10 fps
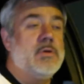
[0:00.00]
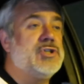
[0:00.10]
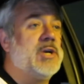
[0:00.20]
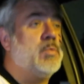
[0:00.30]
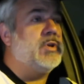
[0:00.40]

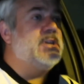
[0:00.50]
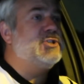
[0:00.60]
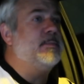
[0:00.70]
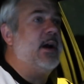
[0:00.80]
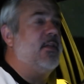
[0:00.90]
Which I really
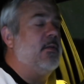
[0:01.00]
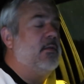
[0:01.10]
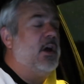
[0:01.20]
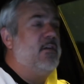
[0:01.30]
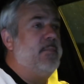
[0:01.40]
do bath,
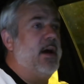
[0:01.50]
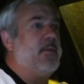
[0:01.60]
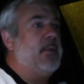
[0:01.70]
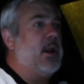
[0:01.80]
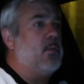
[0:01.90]
love
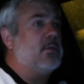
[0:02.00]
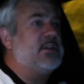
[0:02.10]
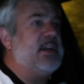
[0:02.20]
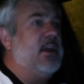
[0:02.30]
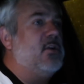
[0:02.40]
Bath and Body
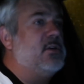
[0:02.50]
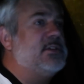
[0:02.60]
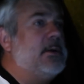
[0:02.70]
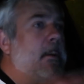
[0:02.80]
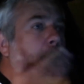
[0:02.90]
Works
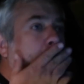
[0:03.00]
candles.